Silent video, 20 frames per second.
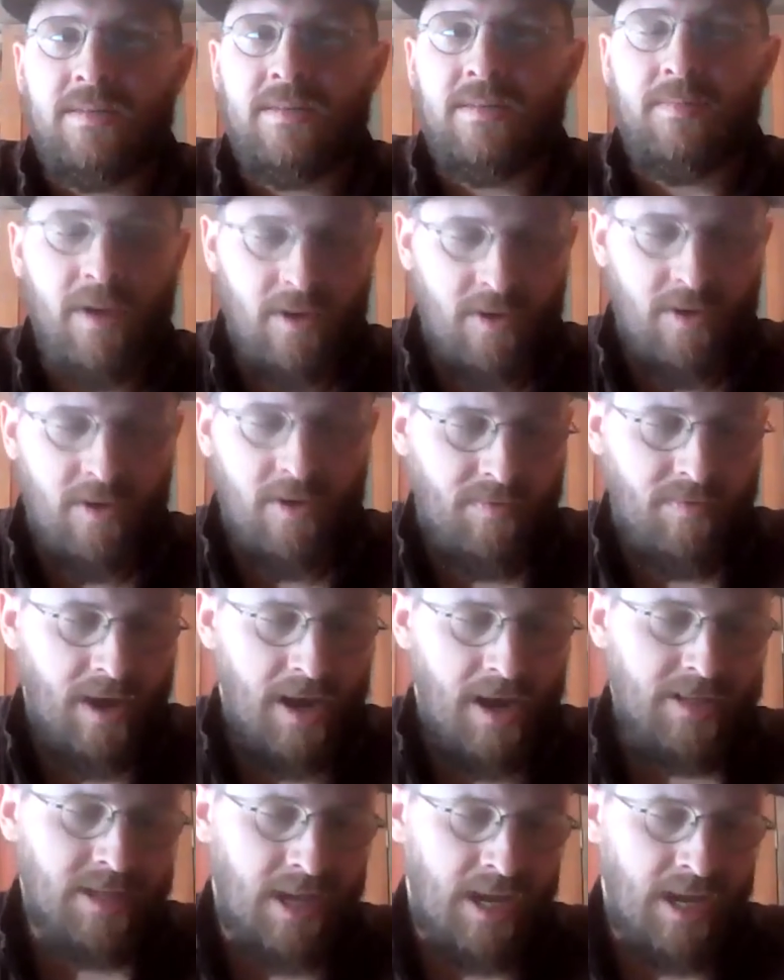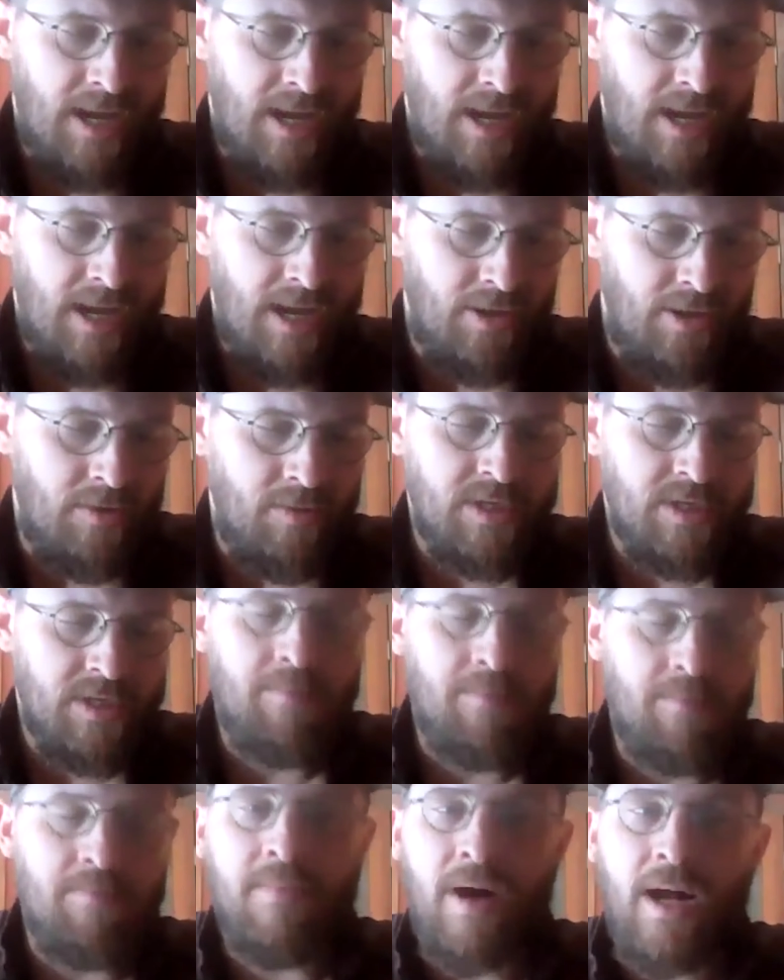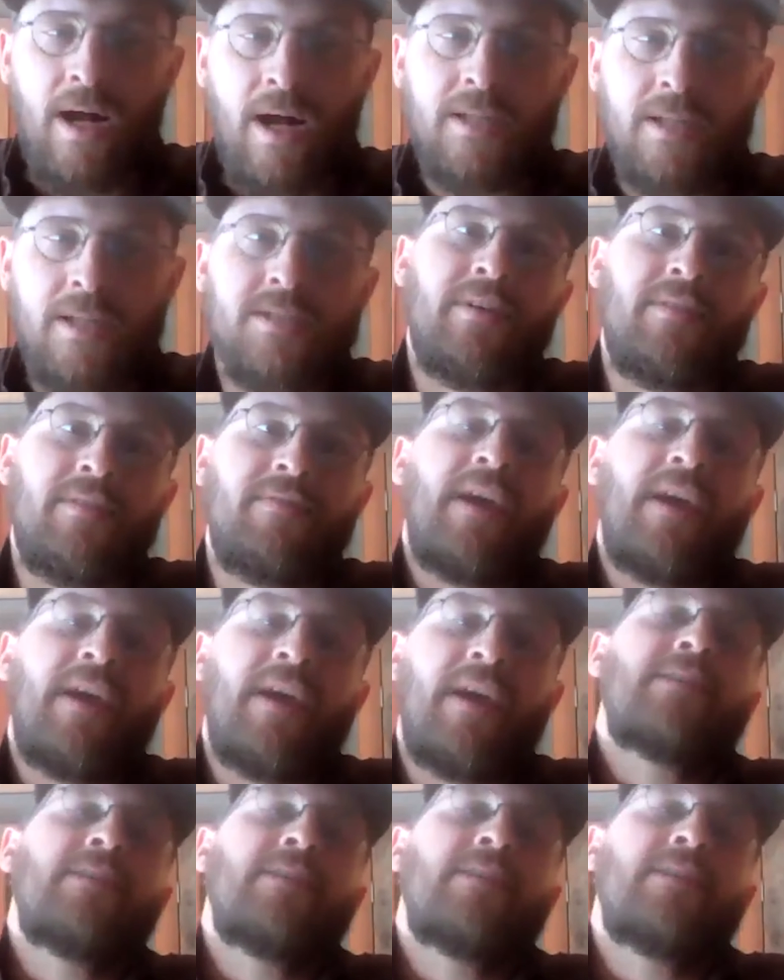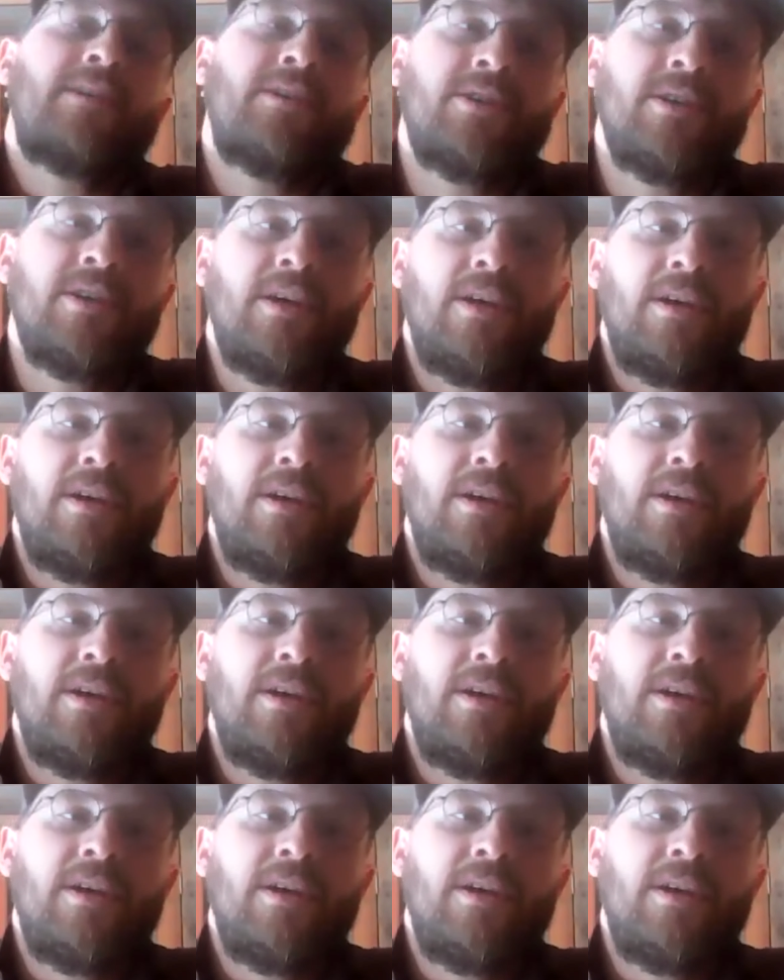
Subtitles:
As a matter of fact, I thought it was a monster advantage